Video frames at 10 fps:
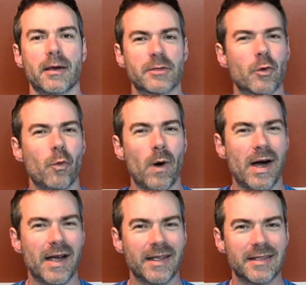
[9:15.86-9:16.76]
So
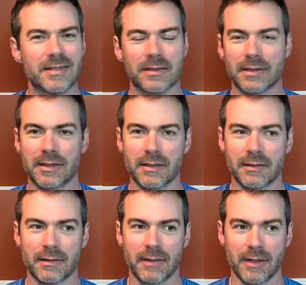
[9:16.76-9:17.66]
why is it that
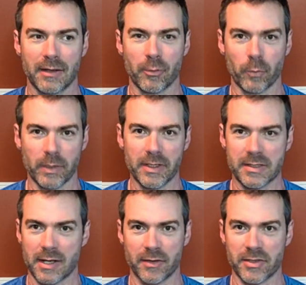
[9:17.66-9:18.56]
their
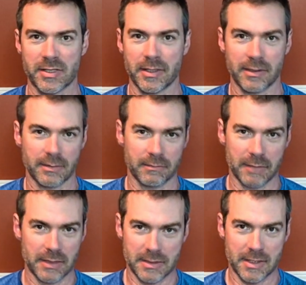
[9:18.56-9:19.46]
risk all of a sudden
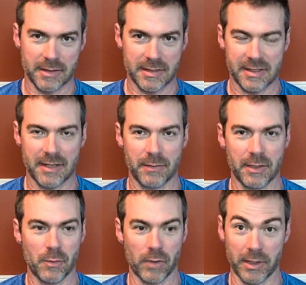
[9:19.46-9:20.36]
is not the same
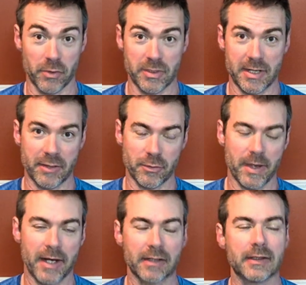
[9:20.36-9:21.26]
anymore? It goes down
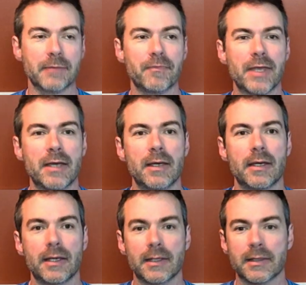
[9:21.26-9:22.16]
dramatically.
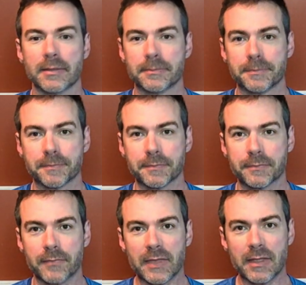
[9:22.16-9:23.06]
And
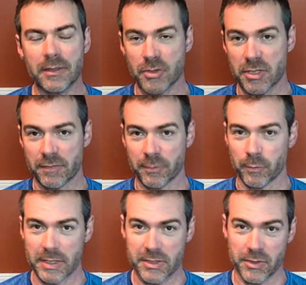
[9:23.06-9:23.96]
there's different
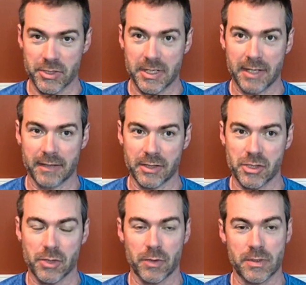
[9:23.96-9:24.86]
research now that
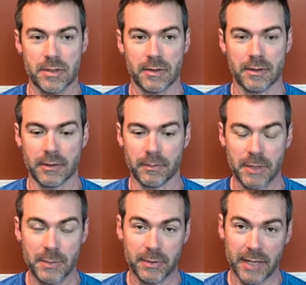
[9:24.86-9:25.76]
shows the
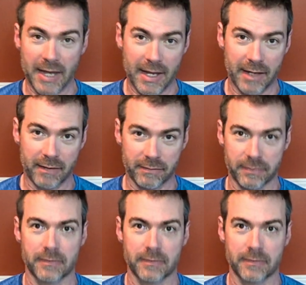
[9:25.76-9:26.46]
people that have